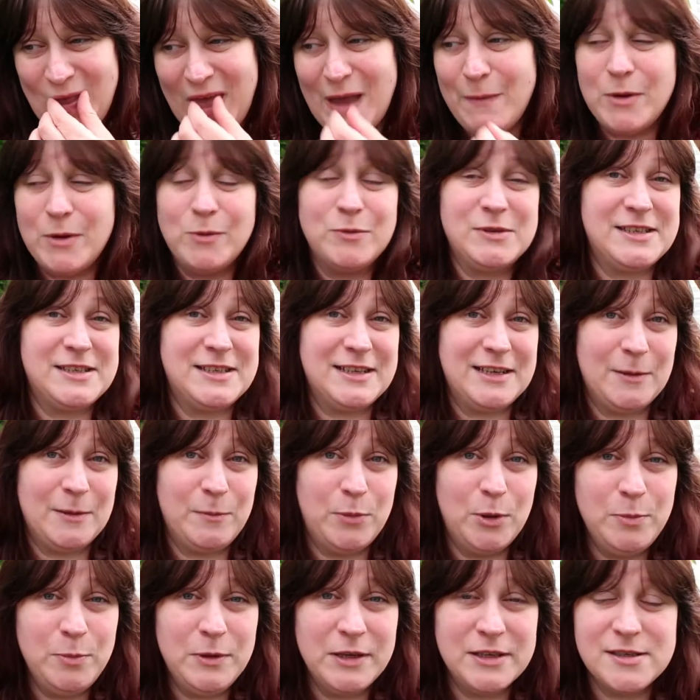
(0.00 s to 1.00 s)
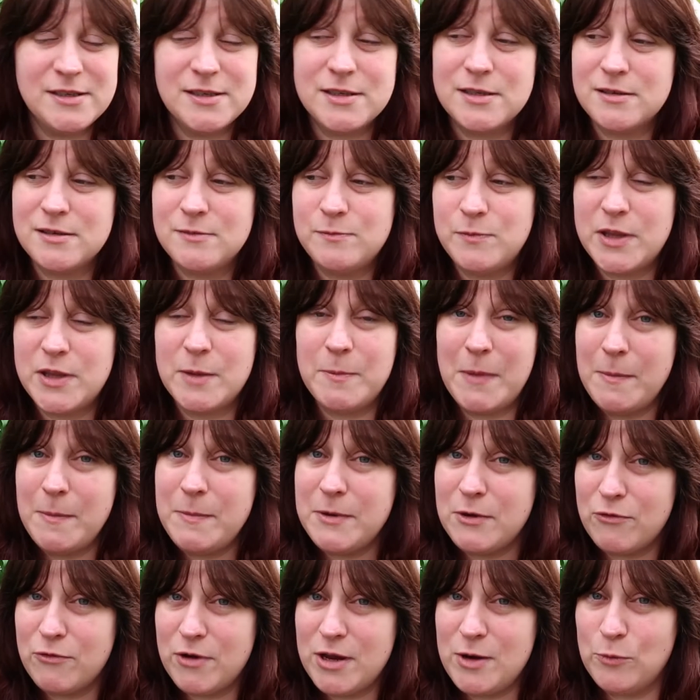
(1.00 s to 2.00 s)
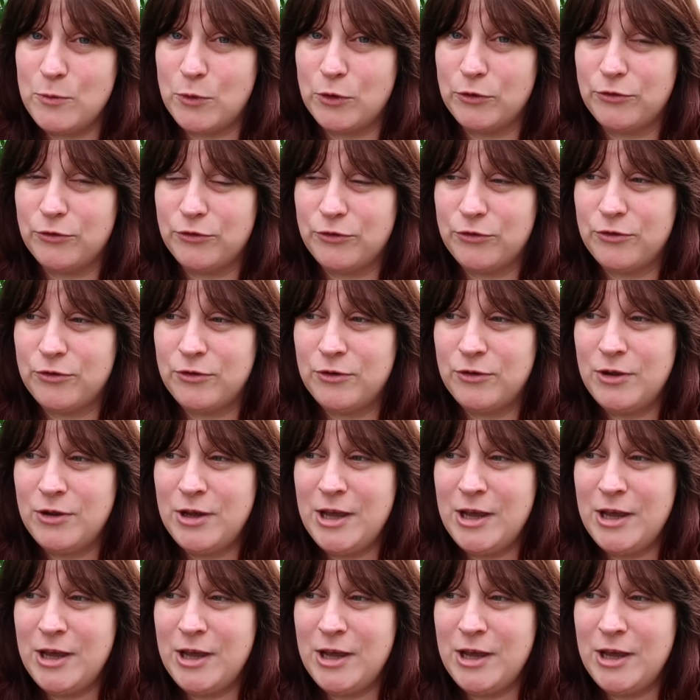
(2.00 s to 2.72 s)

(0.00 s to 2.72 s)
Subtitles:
I mean, we'll still get pumpkins, but there might be green ones.